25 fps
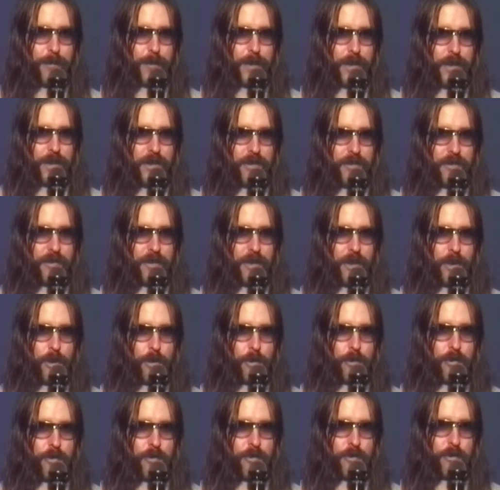but it's the
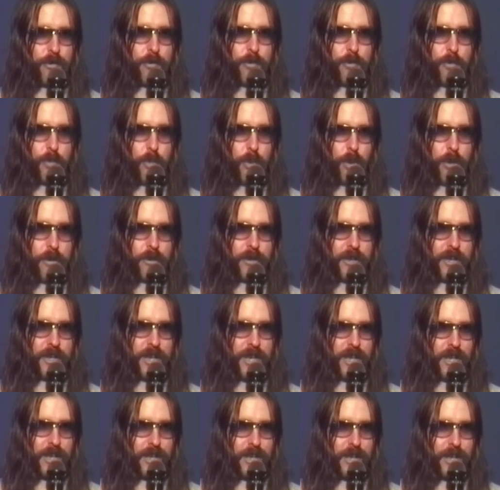oldest good working
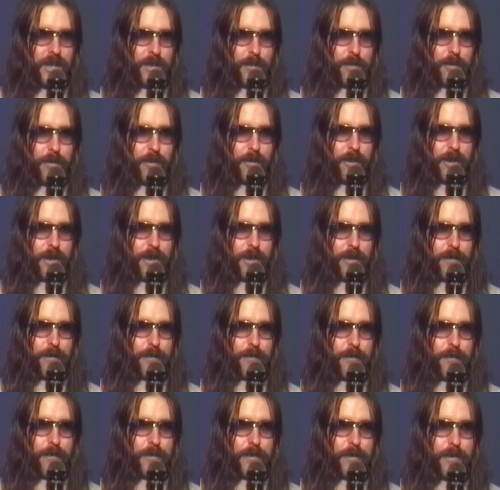colour camera I
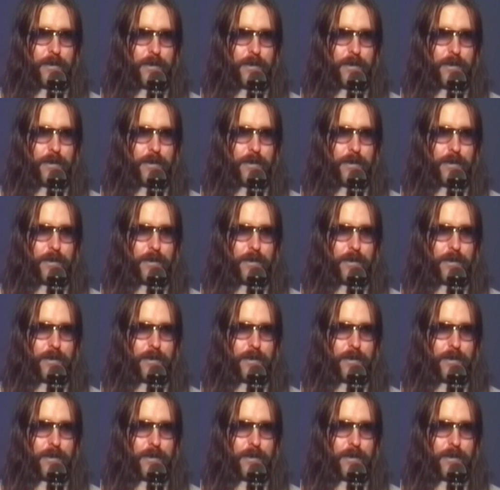have.